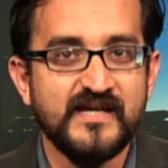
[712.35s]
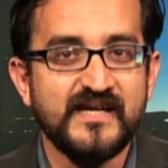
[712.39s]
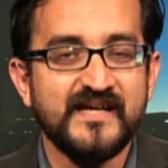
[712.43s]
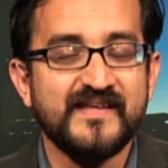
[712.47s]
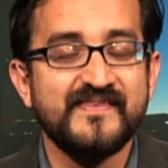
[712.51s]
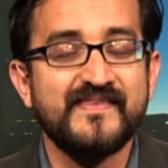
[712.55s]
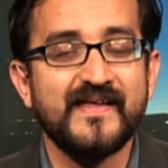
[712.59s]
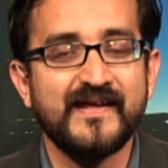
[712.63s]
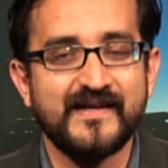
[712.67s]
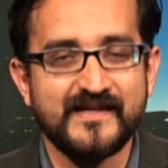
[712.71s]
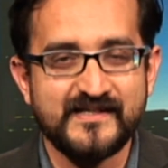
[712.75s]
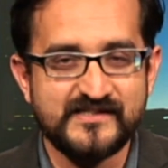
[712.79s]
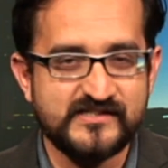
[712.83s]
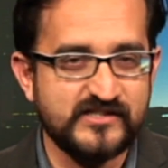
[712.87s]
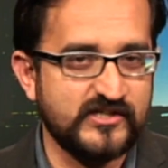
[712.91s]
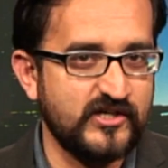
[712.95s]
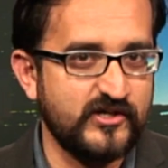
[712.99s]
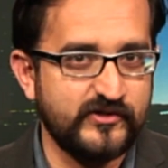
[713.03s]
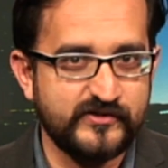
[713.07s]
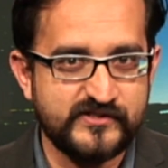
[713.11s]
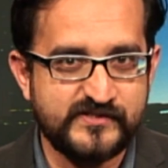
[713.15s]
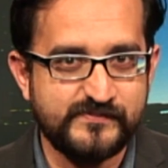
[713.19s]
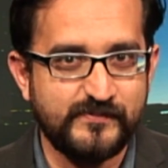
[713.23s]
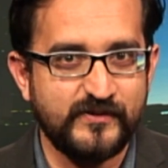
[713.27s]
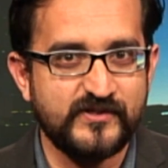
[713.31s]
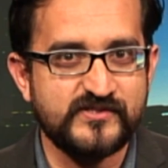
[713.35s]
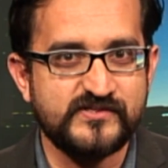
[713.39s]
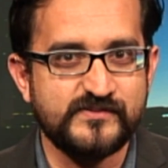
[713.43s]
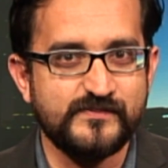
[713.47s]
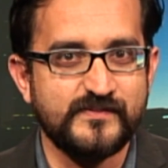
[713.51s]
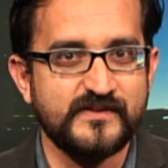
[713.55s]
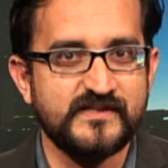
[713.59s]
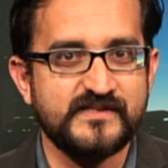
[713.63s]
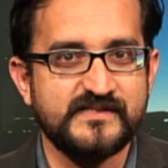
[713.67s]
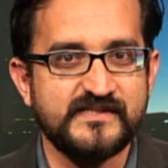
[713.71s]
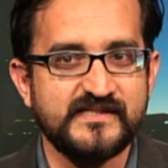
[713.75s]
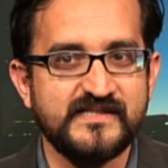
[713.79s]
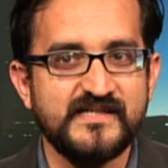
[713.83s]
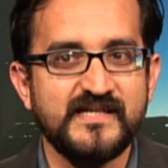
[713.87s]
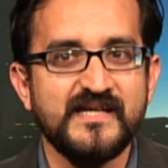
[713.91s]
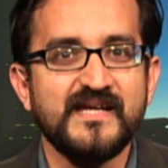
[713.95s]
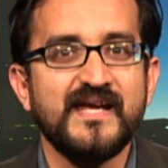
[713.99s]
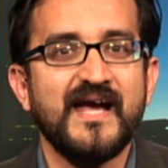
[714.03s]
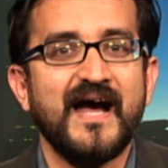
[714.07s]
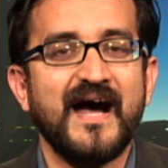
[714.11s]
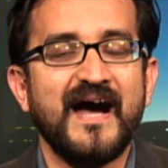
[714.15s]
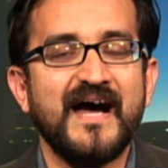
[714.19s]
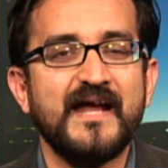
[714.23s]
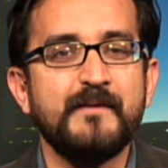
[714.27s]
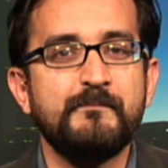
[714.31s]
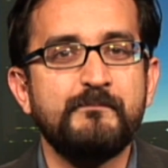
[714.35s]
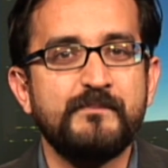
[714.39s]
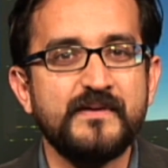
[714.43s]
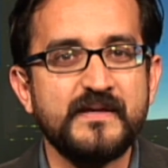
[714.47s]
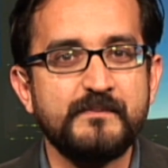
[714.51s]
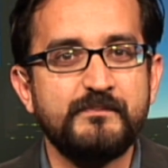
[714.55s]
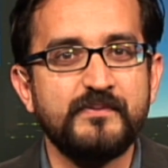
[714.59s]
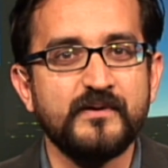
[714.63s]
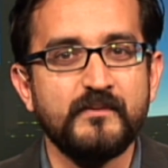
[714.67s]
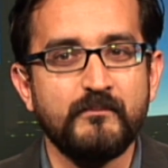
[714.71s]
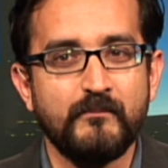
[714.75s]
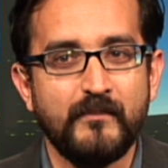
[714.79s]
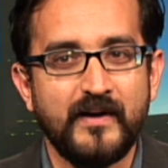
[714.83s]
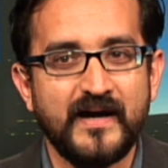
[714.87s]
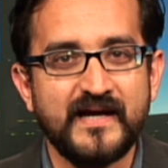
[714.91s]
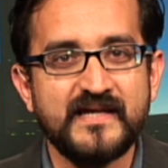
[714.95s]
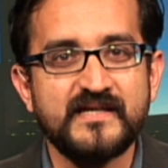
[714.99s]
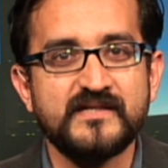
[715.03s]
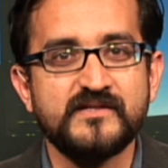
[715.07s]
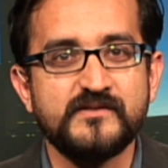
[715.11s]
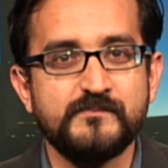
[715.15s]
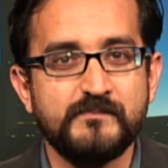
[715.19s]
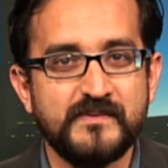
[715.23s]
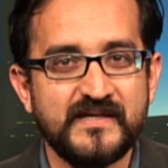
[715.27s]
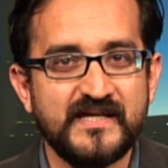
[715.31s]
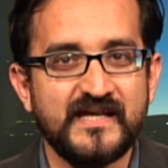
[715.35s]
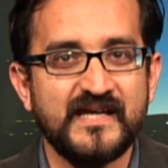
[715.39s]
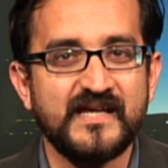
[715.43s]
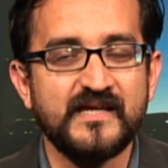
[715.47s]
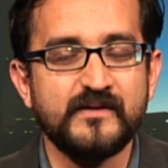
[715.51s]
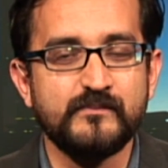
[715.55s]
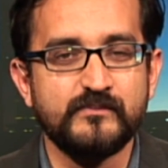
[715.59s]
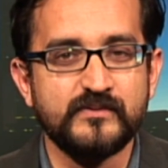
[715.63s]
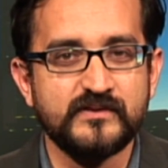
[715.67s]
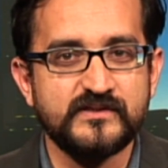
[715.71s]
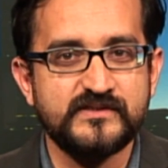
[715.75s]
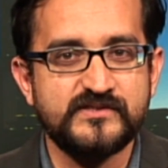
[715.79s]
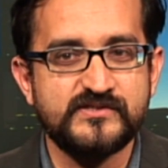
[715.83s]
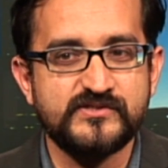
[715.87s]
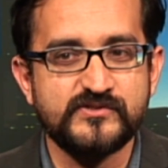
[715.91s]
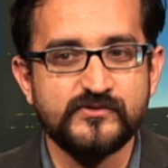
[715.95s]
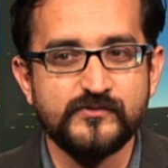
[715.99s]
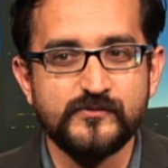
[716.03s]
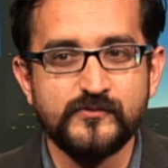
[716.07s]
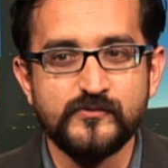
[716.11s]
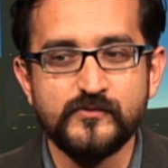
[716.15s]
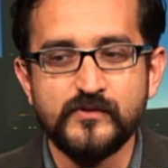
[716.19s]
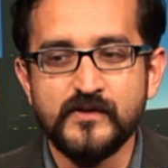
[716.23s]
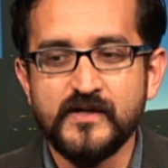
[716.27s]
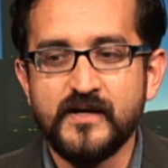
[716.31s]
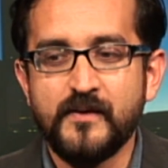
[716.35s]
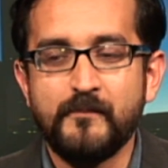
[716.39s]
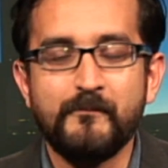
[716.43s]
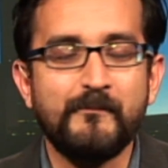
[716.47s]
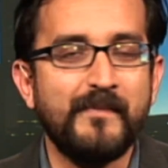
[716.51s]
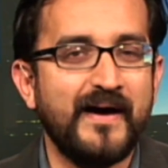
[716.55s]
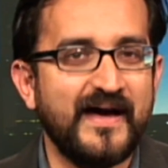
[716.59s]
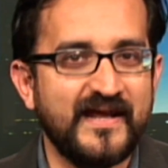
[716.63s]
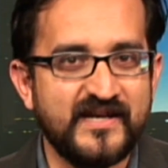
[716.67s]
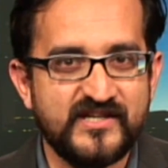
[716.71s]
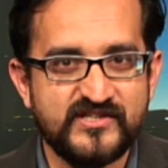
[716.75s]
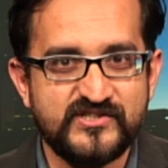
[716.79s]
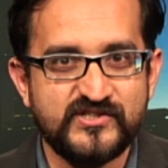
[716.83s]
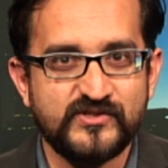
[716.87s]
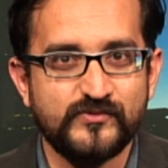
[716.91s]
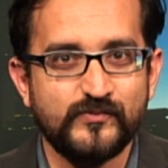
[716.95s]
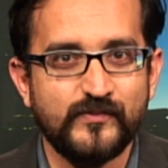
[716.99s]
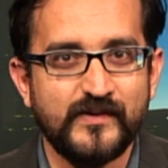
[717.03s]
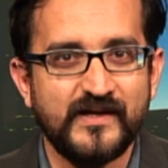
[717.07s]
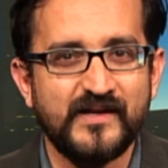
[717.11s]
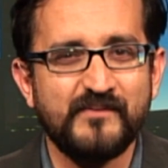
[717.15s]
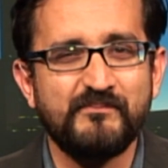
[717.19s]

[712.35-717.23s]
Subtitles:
that is a lot of responsibility and people might be able to manage it well.